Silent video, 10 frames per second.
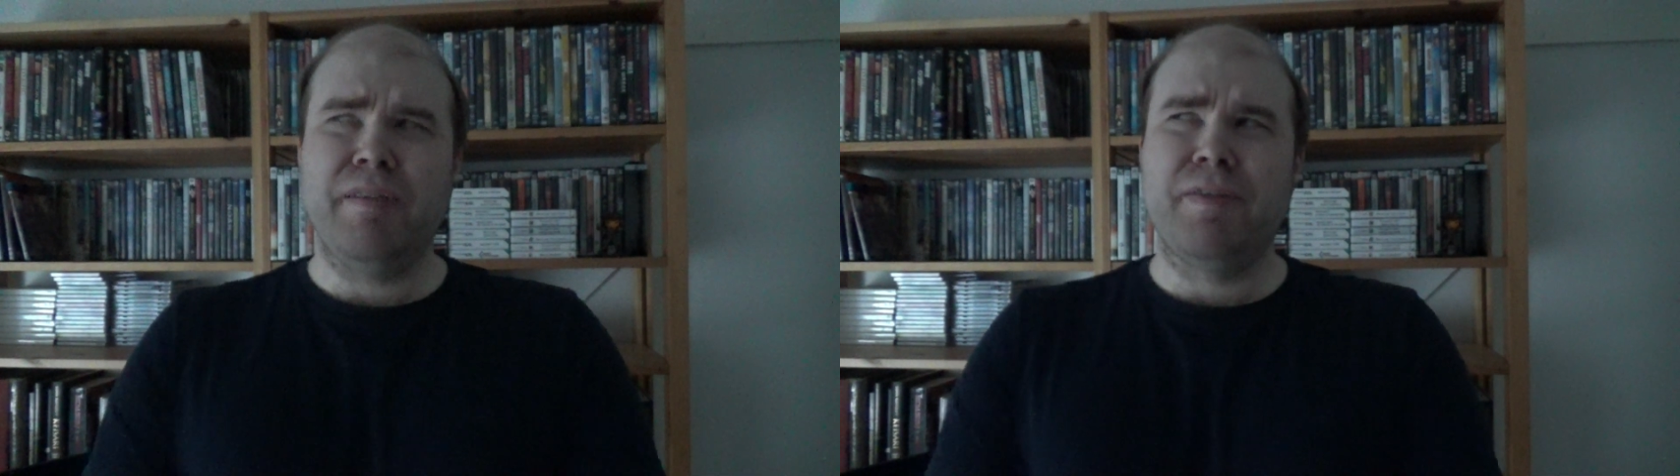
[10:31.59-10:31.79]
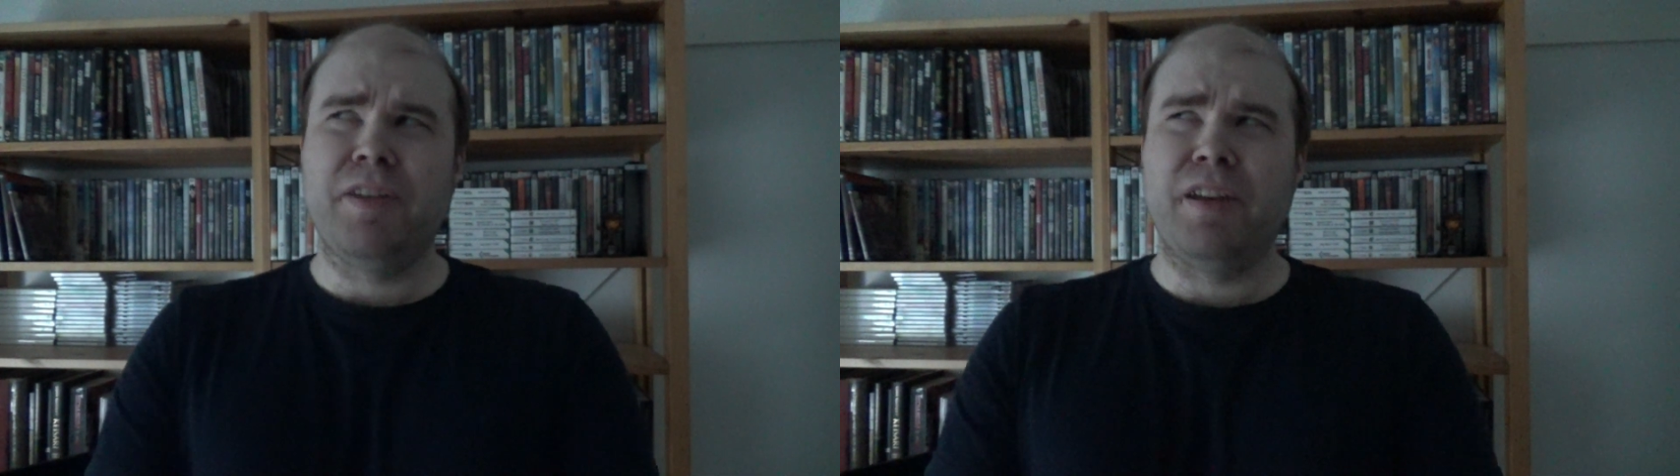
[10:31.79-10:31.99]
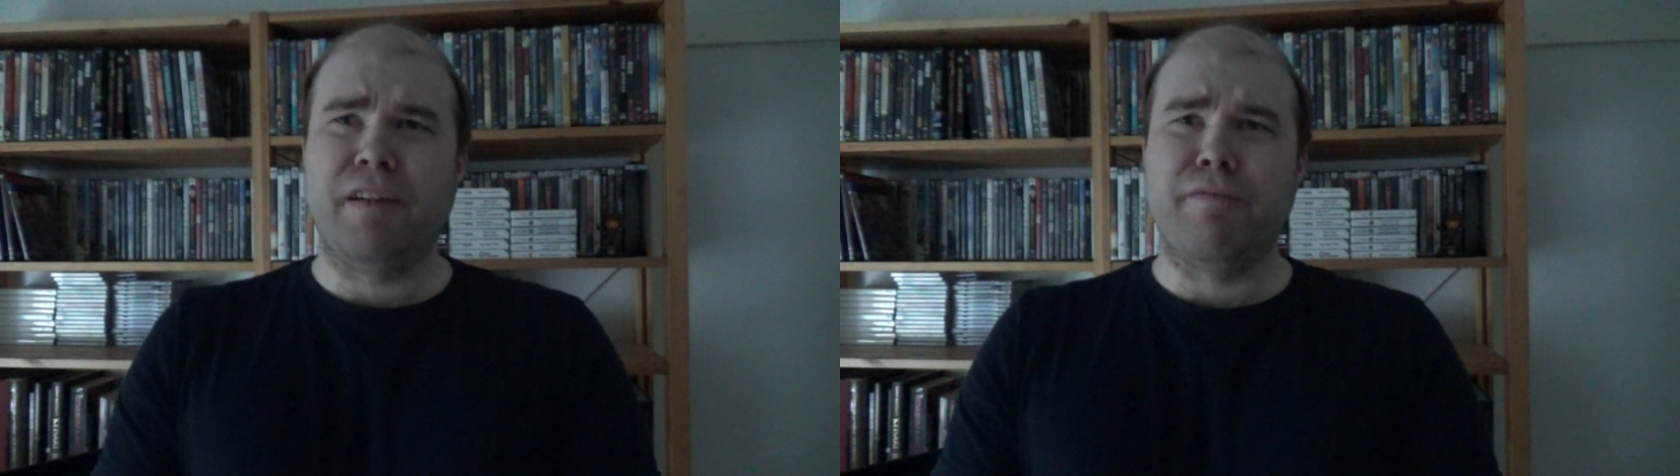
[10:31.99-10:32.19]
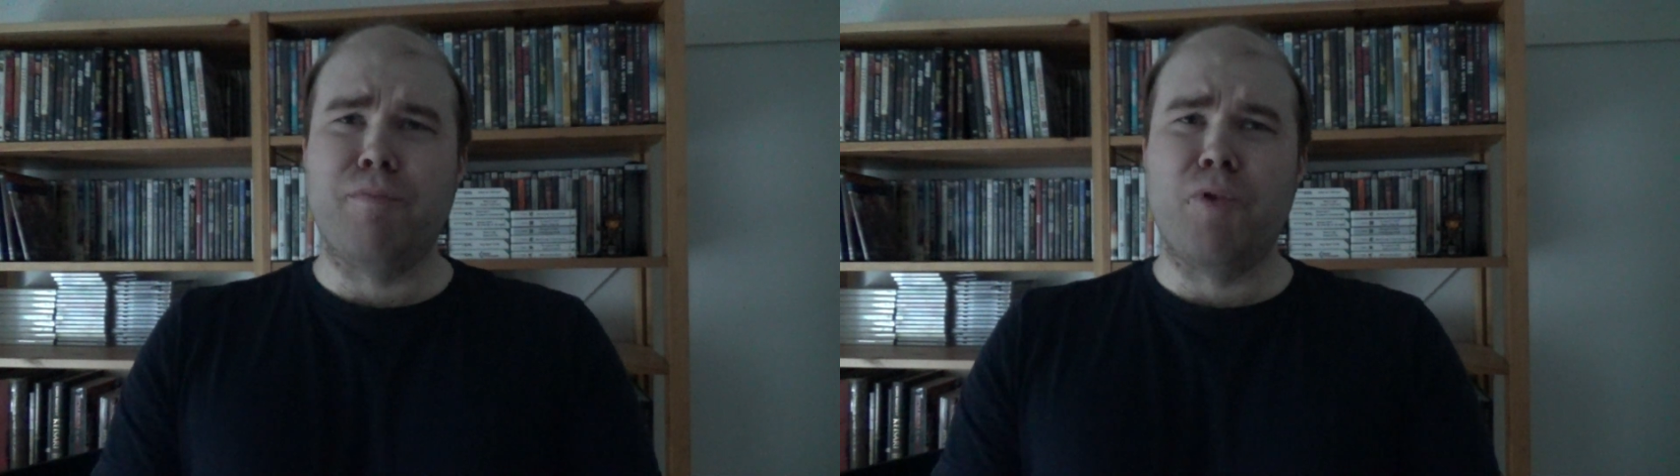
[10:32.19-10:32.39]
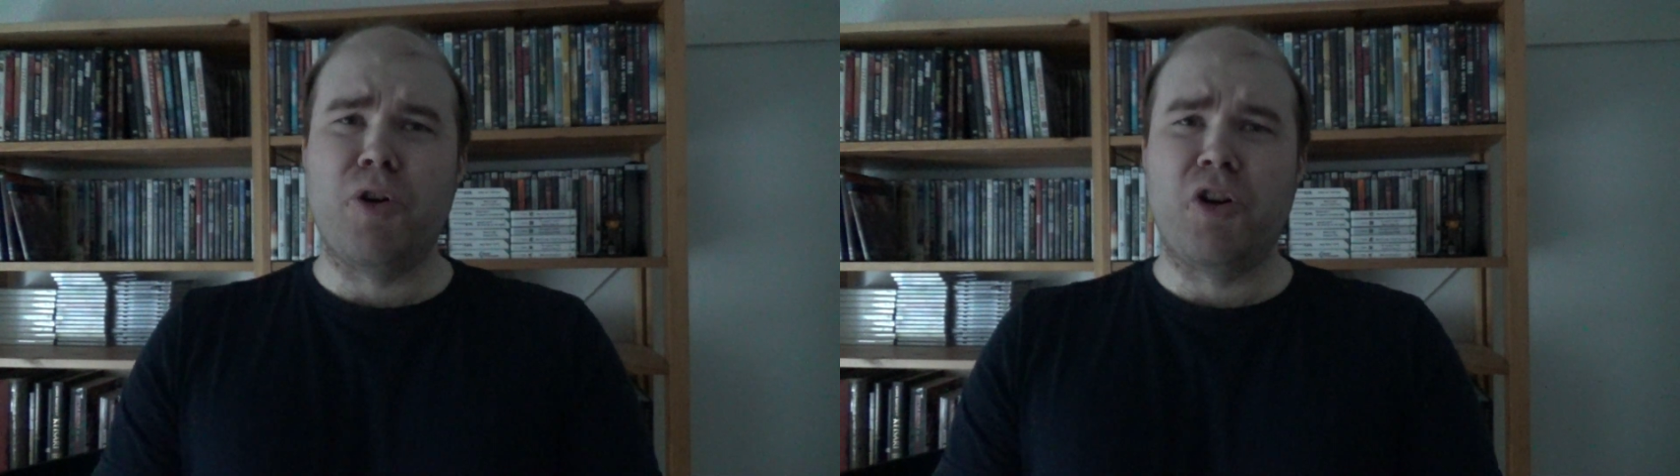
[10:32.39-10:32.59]
if they have
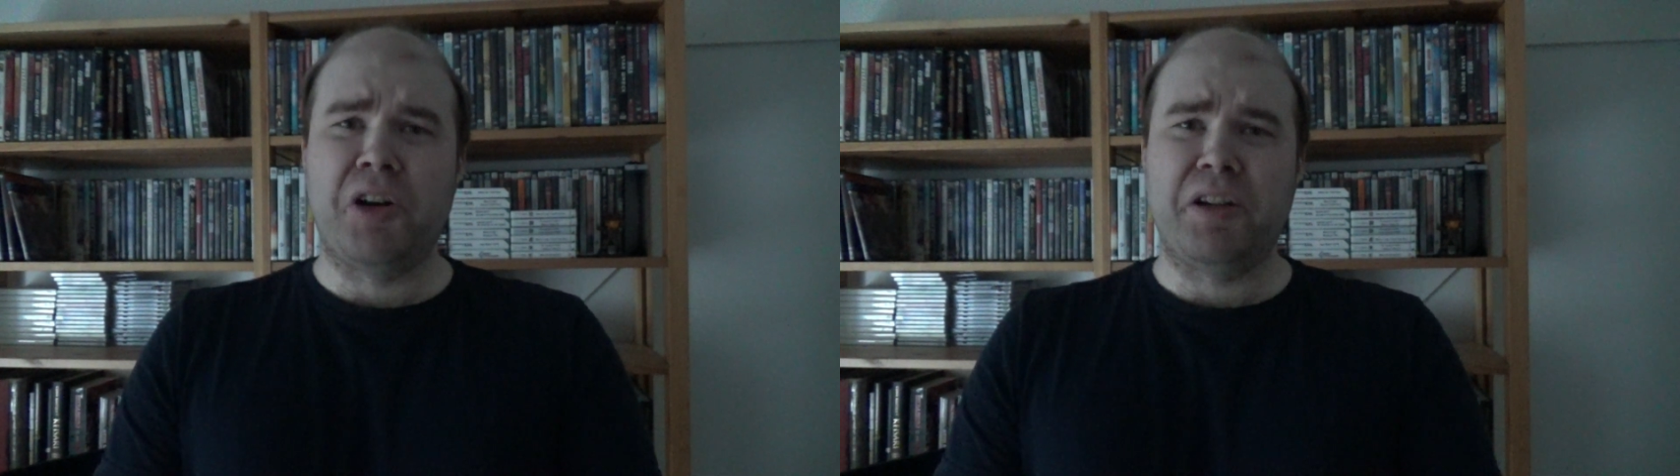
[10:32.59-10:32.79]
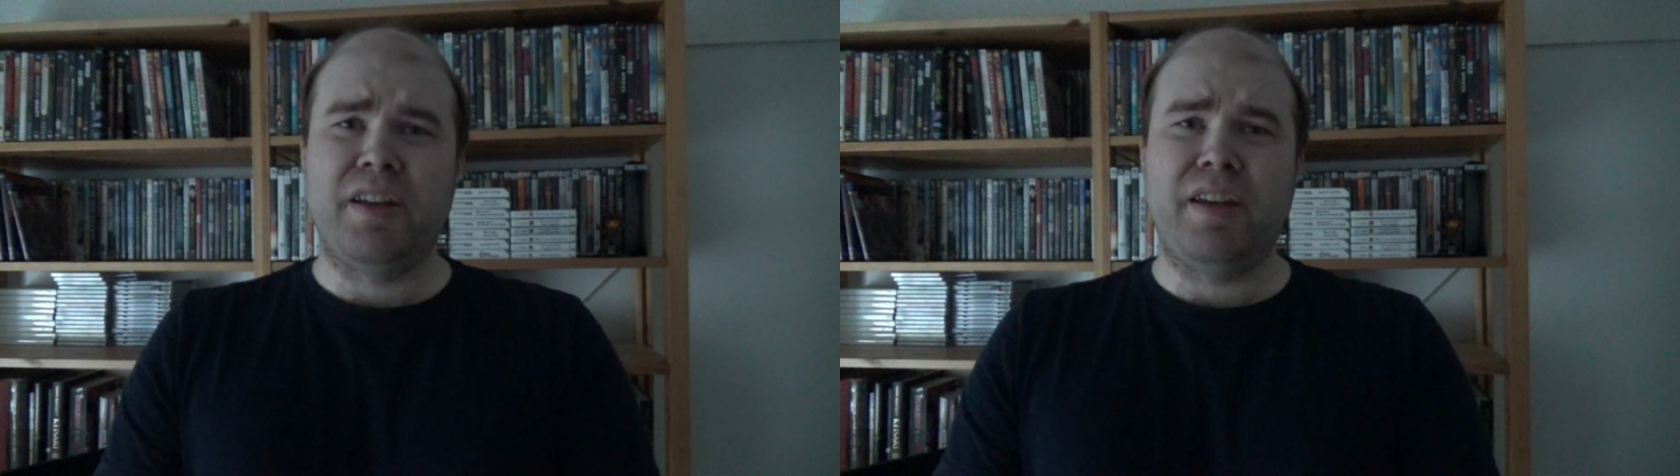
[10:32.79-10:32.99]
more